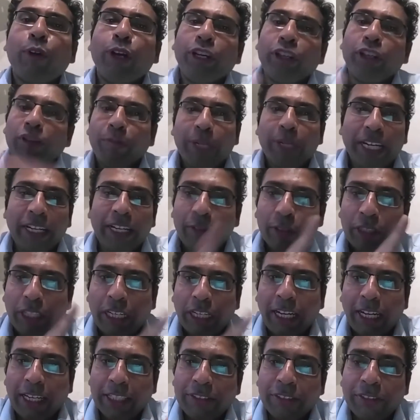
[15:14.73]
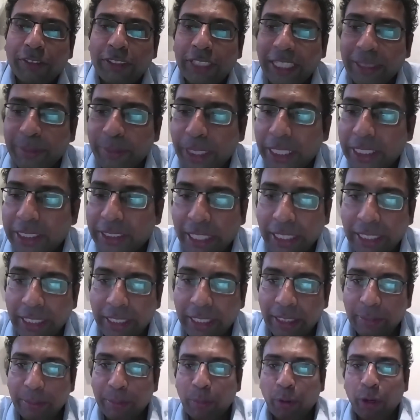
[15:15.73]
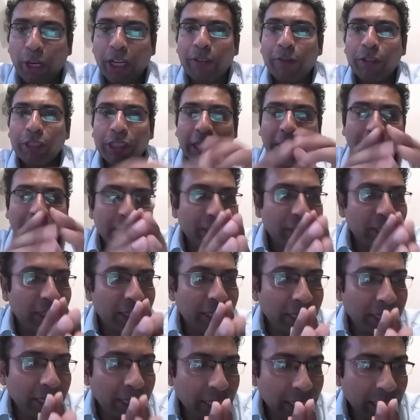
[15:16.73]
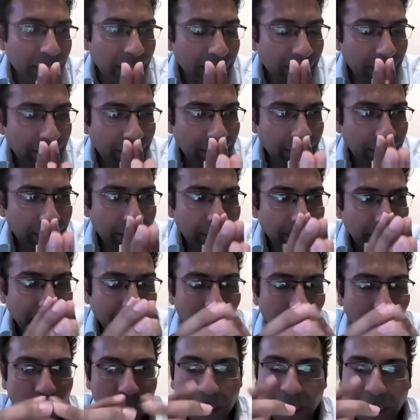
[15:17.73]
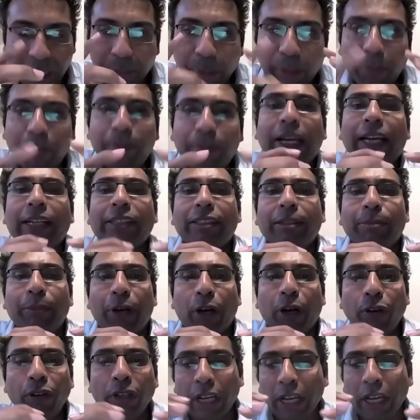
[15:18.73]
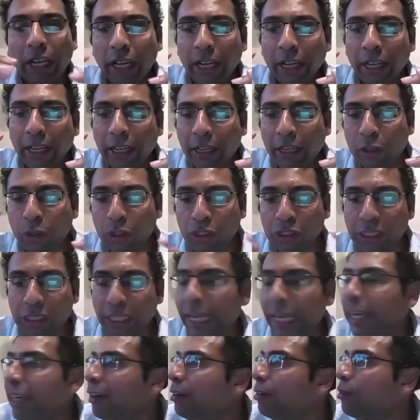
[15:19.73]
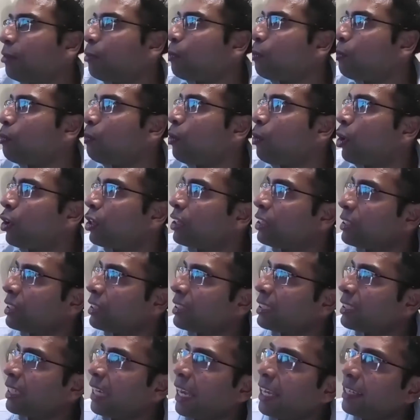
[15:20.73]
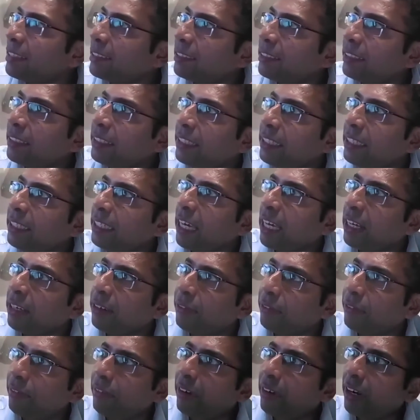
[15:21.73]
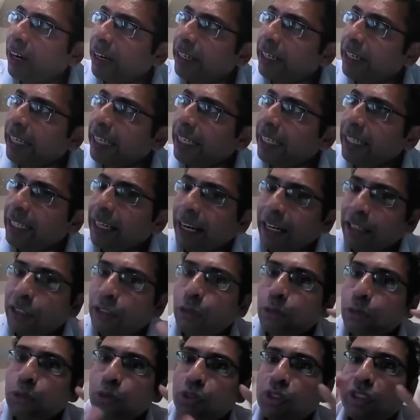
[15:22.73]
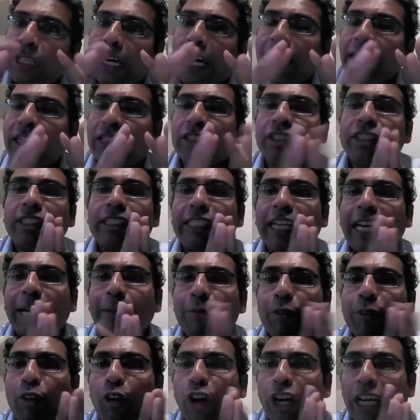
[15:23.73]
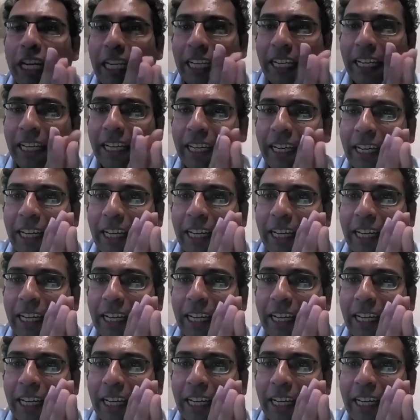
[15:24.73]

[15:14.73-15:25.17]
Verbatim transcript: point you made over the last fifteen minutes, right? And a point which initially uh, uh, I was a little perplexed about. You're saying water scarcity and flooding are two sides of the same coin.